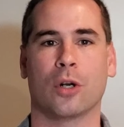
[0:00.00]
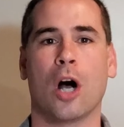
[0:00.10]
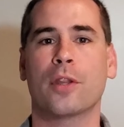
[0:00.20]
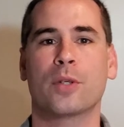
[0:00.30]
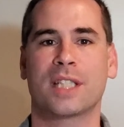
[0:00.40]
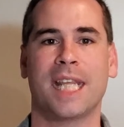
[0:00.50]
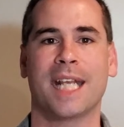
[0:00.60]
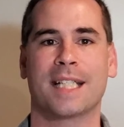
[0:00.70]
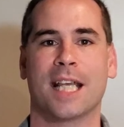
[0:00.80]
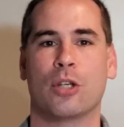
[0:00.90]
All those
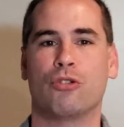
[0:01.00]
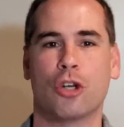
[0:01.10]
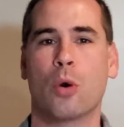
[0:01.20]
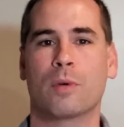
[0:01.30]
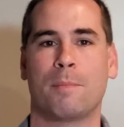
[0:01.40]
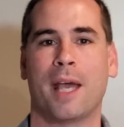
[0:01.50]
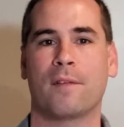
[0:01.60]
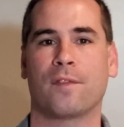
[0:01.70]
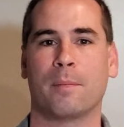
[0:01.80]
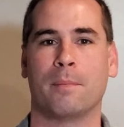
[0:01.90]
things that you don't
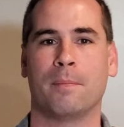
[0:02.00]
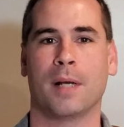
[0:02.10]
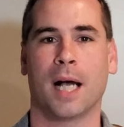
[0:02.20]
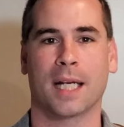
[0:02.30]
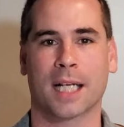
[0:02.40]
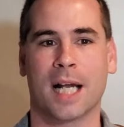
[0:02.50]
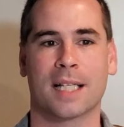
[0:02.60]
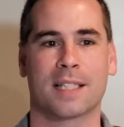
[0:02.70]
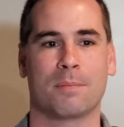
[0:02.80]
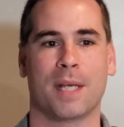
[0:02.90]
repent from on a
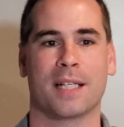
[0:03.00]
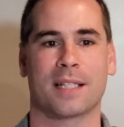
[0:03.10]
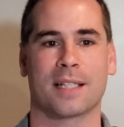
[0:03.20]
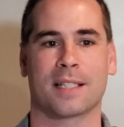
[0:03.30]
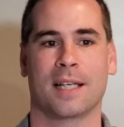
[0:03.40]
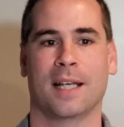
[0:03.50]
constant basis.